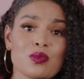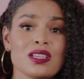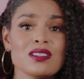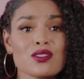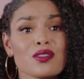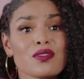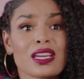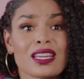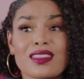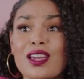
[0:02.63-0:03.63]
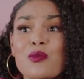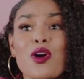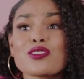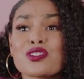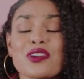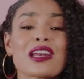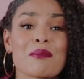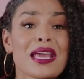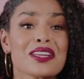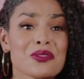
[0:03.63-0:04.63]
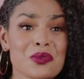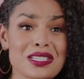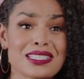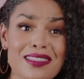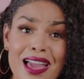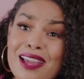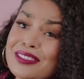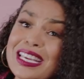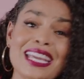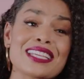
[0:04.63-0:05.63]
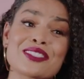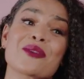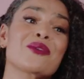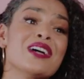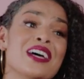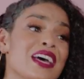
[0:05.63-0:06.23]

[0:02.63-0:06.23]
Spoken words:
we deserve it. Like, we're all just trying to make it through this life, dang it. So